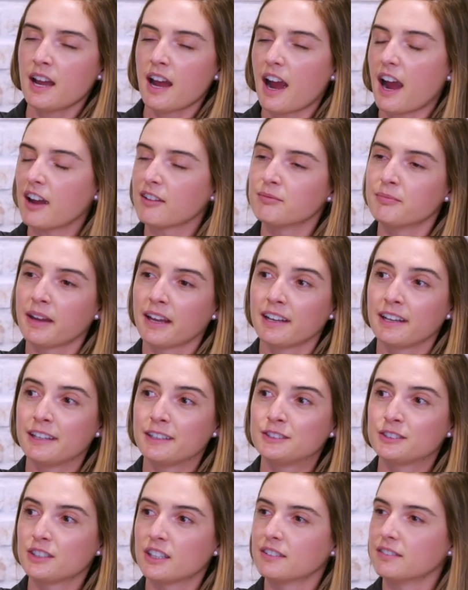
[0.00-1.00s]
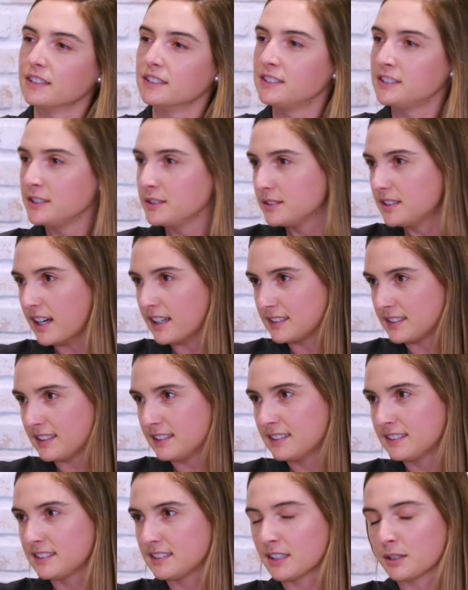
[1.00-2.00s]
I've managed over
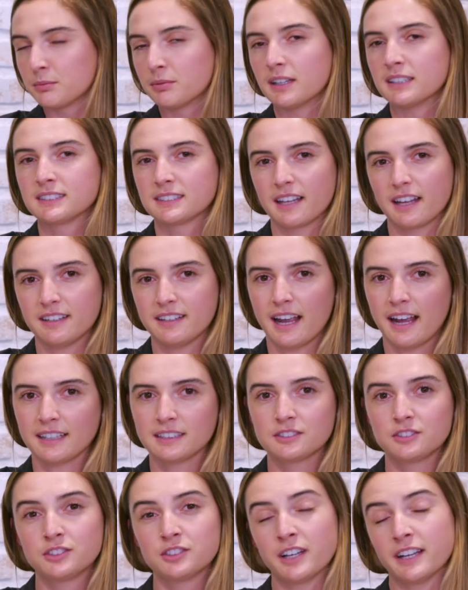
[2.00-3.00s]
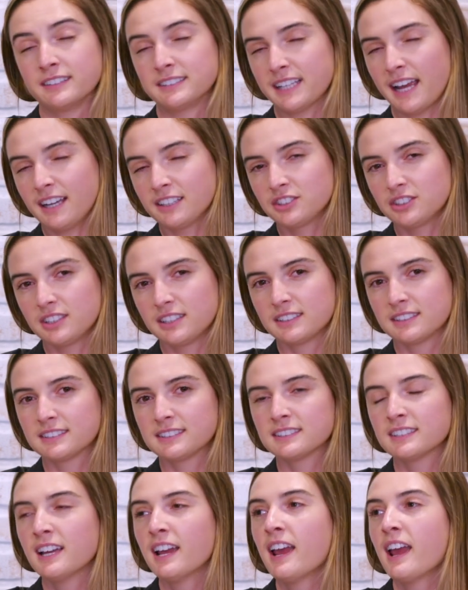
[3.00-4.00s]
24 Surplus Land Act
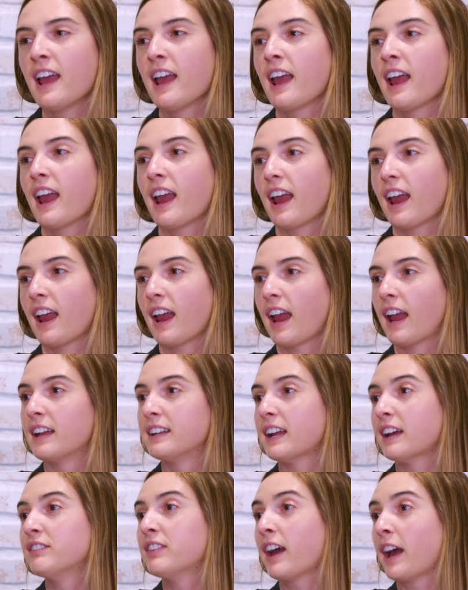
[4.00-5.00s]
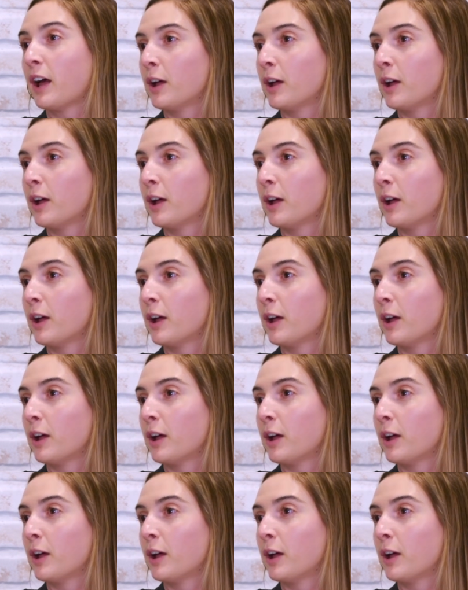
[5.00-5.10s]
transactions, and I've